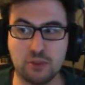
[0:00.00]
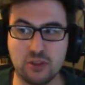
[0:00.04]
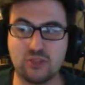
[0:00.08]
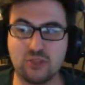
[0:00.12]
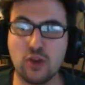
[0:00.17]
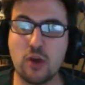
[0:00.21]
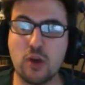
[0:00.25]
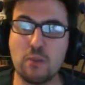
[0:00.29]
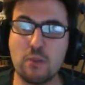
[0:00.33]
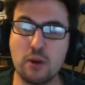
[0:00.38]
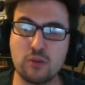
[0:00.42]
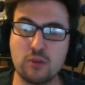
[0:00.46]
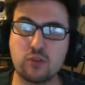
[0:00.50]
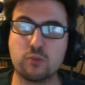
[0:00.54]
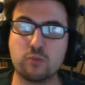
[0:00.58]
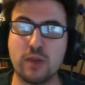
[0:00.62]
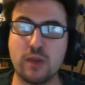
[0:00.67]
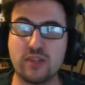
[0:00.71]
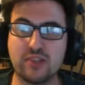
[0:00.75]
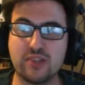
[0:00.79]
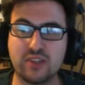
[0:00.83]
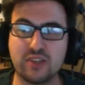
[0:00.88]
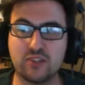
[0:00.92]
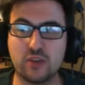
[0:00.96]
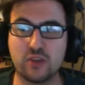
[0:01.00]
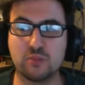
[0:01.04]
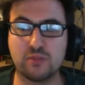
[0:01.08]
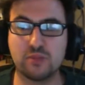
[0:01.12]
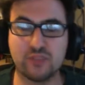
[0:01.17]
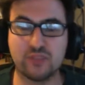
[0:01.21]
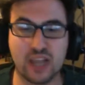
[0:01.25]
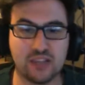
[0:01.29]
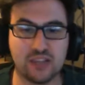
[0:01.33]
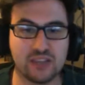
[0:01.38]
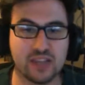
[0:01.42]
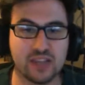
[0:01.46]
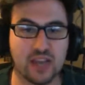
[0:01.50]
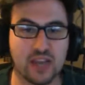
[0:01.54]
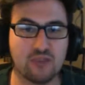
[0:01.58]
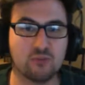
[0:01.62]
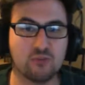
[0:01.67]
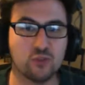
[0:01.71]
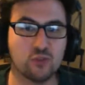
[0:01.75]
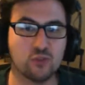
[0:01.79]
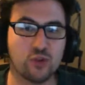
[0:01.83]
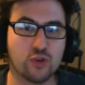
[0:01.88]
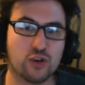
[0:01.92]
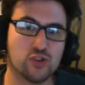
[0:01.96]
but the time I would spend in terms of getting that
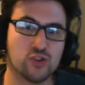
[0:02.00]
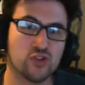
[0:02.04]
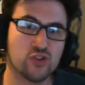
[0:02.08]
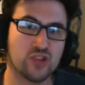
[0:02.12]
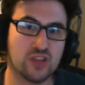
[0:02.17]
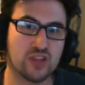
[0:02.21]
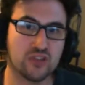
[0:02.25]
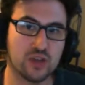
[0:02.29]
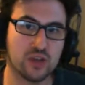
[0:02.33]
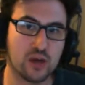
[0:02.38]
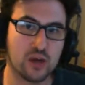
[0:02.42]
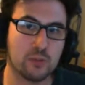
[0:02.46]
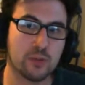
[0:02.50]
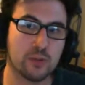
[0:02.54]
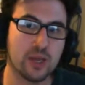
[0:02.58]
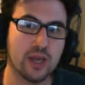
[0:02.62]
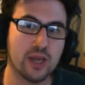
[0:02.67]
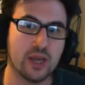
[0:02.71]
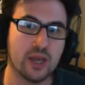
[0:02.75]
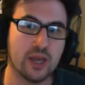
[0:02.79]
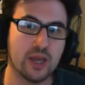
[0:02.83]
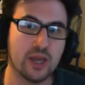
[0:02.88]
infrastructure set up,